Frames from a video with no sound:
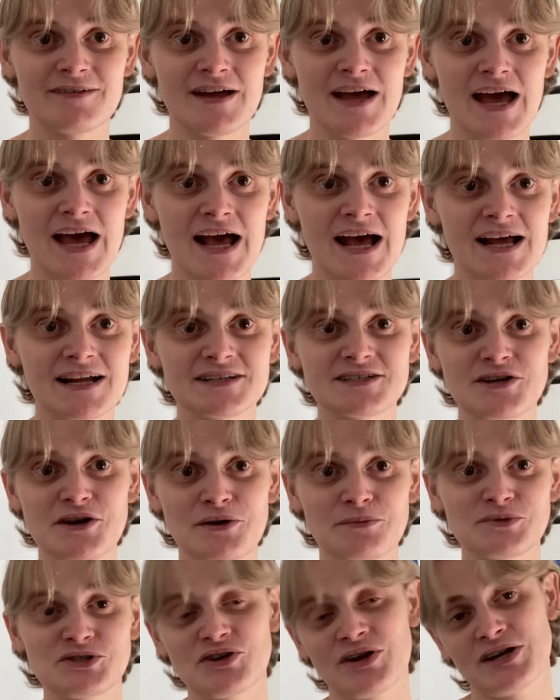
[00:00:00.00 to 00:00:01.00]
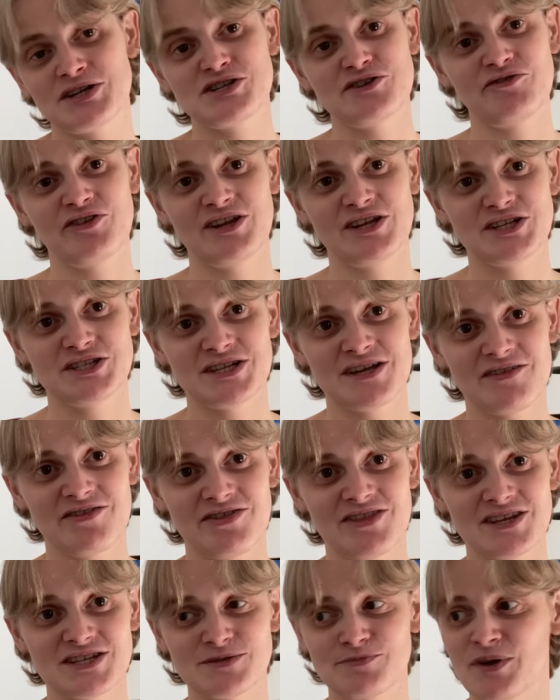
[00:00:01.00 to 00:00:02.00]
and I'm trying to finish it
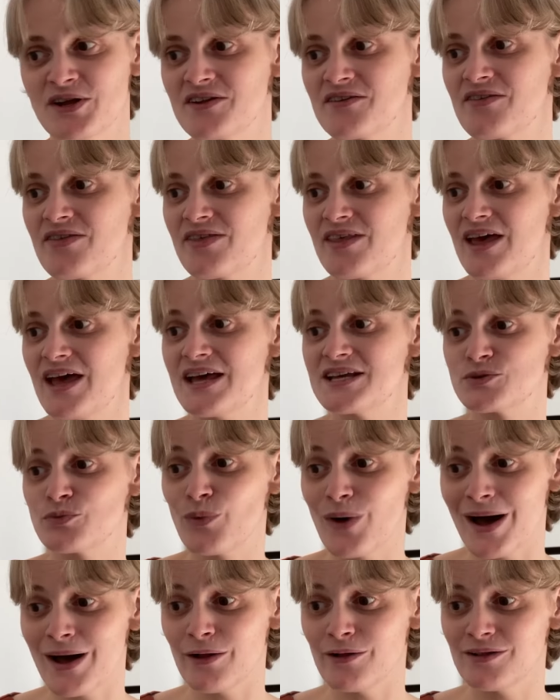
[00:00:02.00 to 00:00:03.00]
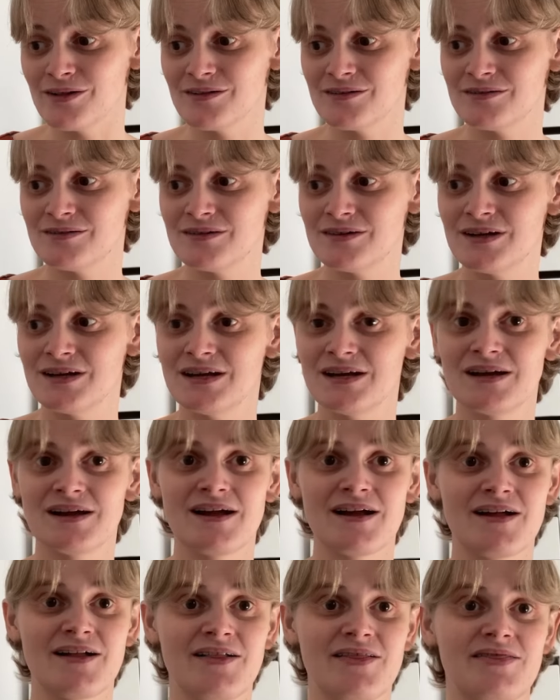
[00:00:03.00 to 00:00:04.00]
this month as well.
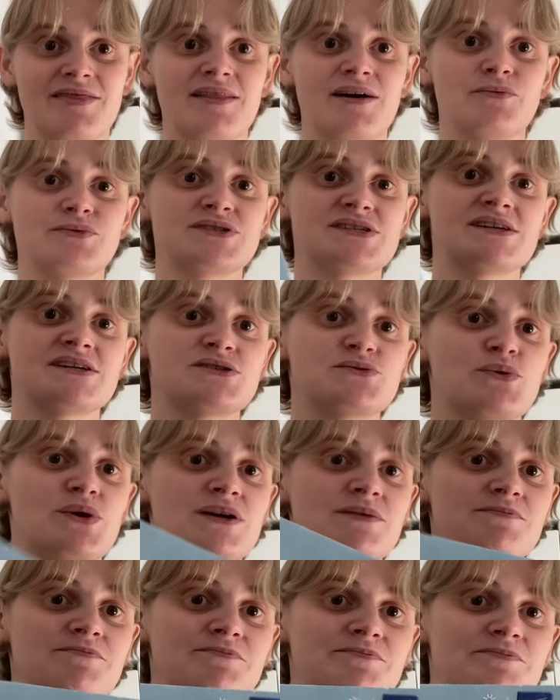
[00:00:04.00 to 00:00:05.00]
That was this one.